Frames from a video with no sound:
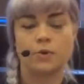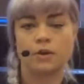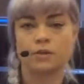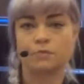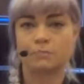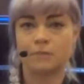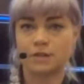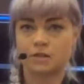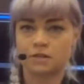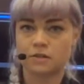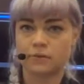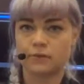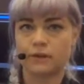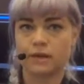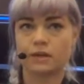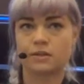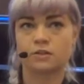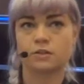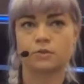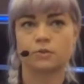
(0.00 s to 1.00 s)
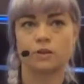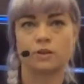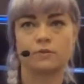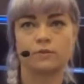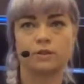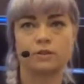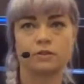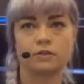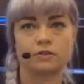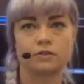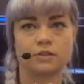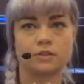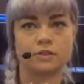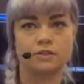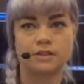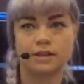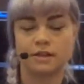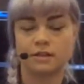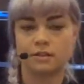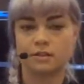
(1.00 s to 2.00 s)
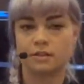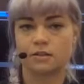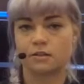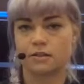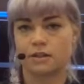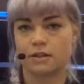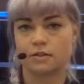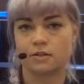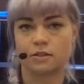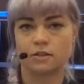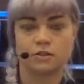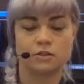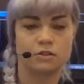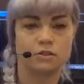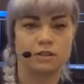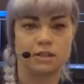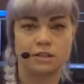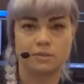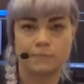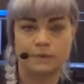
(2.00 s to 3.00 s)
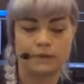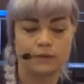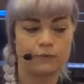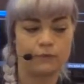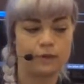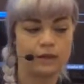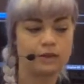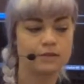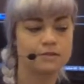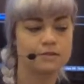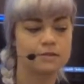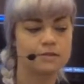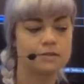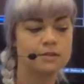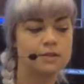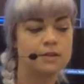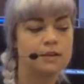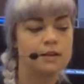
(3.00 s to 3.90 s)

with mix effects or even just standard DSP effects.